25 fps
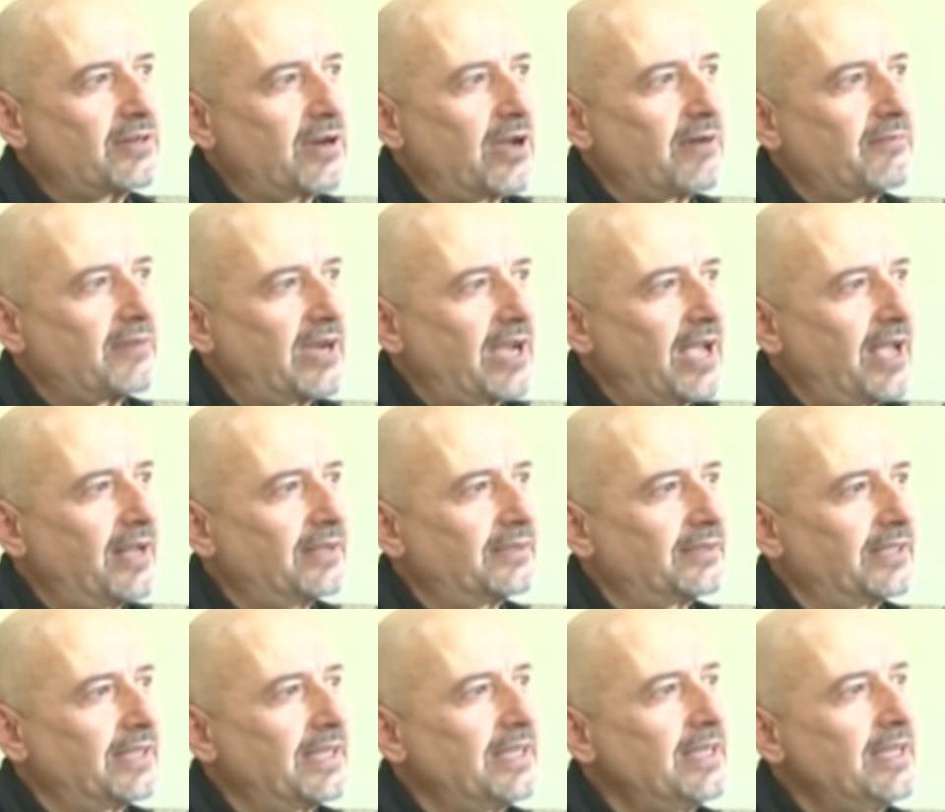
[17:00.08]
of a
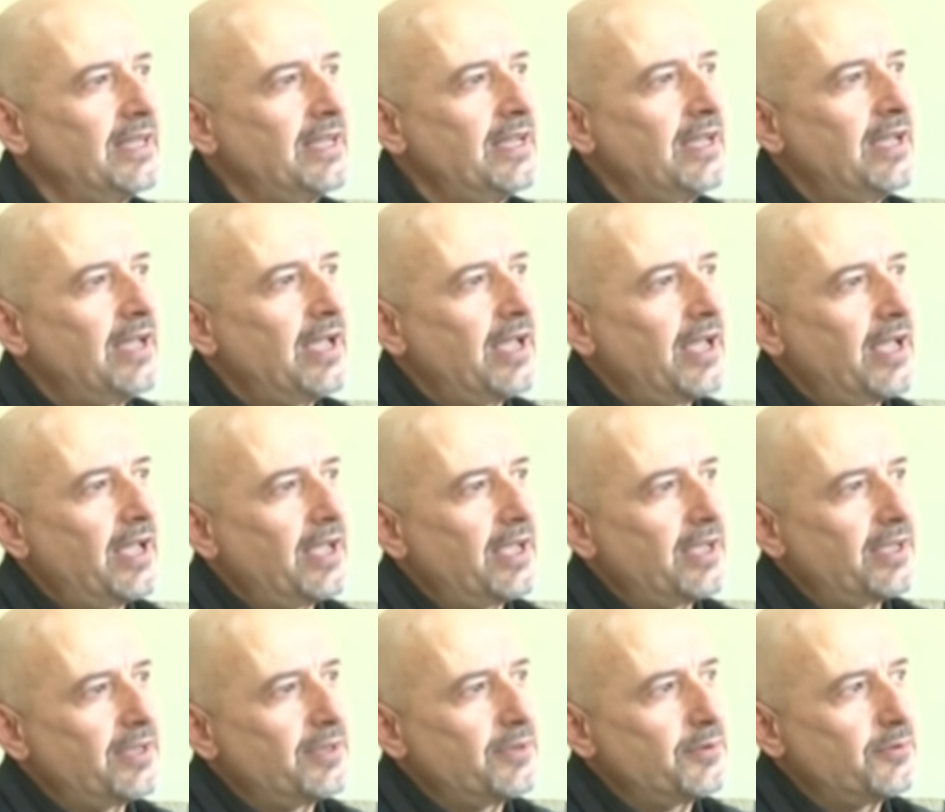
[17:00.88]
country,
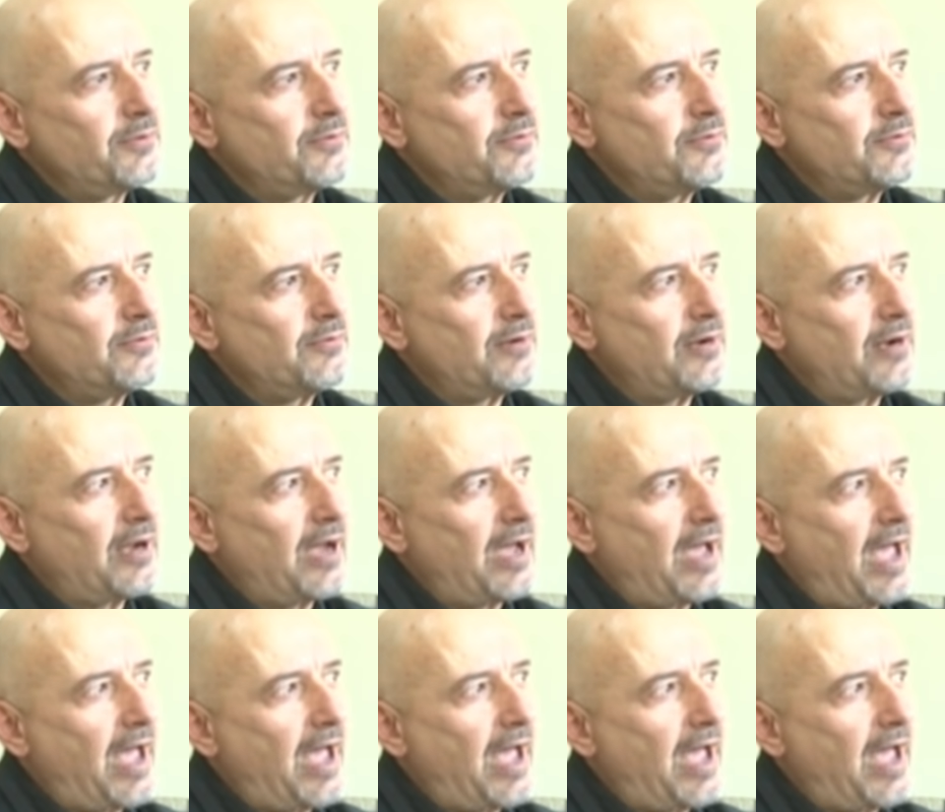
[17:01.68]
you